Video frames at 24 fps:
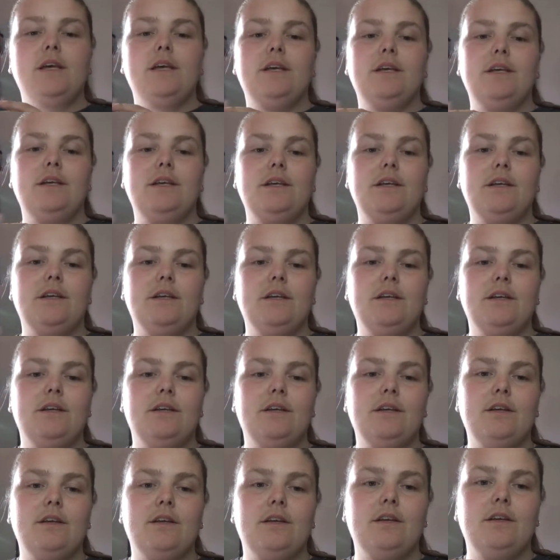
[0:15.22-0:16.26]

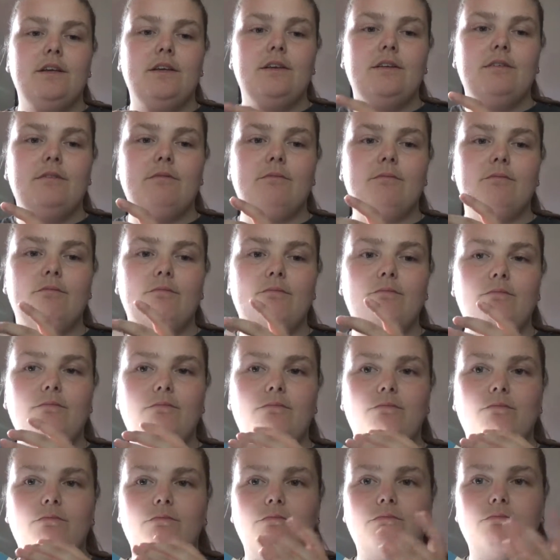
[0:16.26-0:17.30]

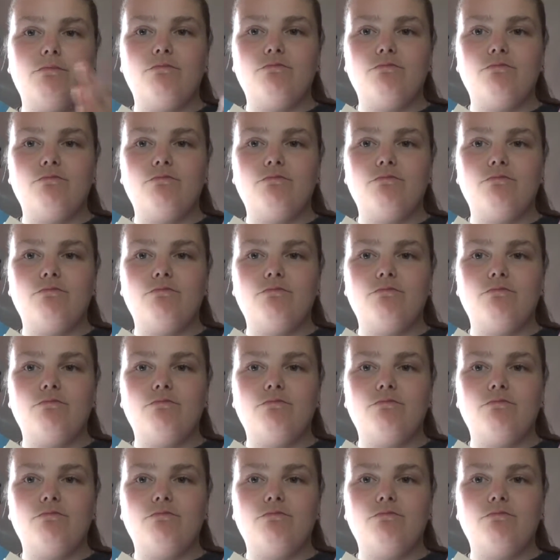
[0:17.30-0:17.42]
[no speech]